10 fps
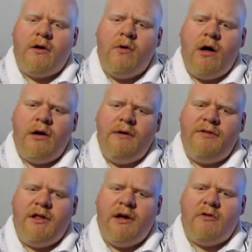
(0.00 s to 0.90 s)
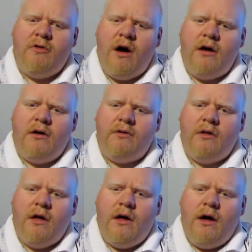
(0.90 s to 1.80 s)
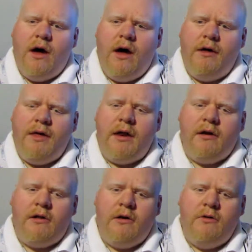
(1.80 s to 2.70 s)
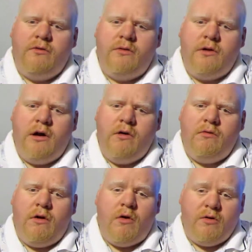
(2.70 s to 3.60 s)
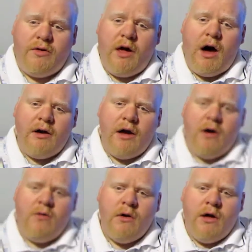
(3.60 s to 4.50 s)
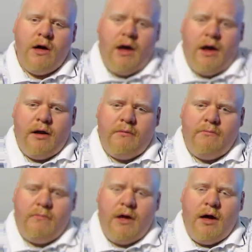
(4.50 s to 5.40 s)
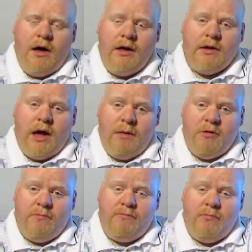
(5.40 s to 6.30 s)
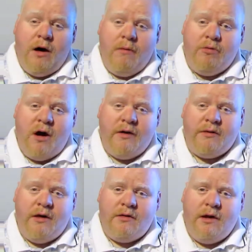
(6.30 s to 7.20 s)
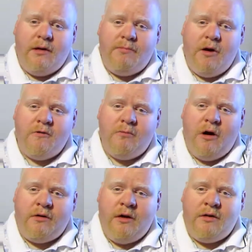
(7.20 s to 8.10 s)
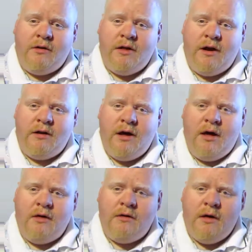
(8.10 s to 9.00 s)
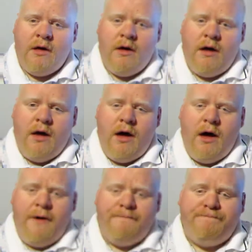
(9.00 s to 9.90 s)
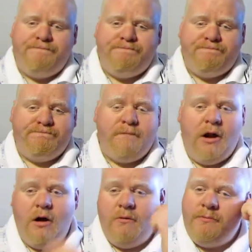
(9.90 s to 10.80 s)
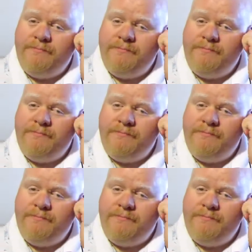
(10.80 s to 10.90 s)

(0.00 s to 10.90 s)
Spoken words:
quality of the electronics. That includes, you know, of course, the audio and in-camera processing and post-processing that it does. You know,